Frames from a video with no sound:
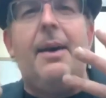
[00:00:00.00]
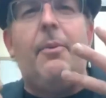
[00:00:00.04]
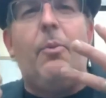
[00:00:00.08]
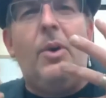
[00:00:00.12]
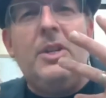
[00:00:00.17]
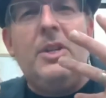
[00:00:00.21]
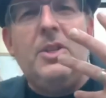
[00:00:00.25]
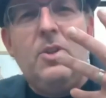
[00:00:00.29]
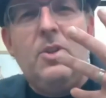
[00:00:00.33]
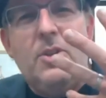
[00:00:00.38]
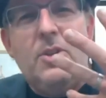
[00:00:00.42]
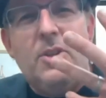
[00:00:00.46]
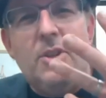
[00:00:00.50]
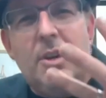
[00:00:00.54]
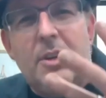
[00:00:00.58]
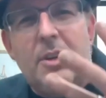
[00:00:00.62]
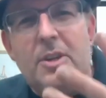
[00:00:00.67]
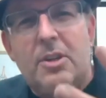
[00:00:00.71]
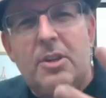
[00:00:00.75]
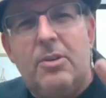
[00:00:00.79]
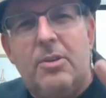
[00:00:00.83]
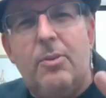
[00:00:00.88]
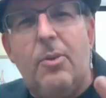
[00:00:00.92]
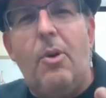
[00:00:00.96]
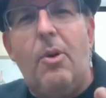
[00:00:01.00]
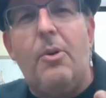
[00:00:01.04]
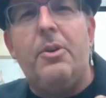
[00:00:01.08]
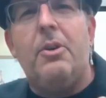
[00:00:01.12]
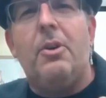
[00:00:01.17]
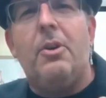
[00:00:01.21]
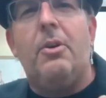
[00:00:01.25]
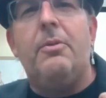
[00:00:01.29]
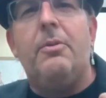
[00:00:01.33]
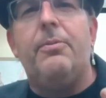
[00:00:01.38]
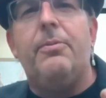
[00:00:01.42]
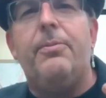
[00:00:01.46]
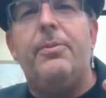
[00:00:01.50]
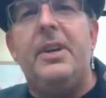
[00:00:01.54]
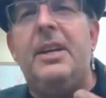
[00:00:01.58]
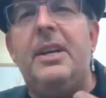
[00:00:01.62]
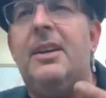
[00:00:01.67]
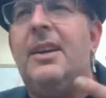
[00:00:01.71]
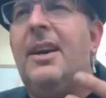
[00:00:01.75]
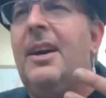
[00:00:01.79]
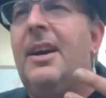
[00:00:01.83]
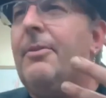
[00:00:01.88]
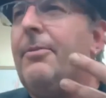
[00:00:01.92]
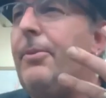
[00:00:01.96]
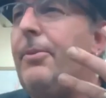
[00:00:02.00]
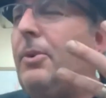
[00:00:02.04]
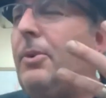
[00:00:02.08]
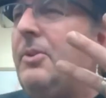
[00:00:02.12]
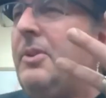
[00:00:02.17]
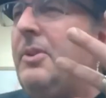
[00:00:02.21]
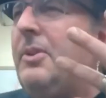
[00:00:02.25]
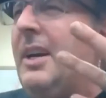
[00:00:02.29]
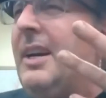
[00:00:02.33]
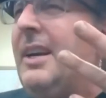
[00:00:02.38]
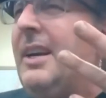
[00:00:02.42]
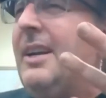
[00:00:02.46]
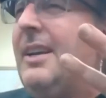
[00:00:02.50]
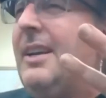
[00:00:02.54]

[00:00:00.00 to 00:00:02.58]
and once you start to grow your own feed, food,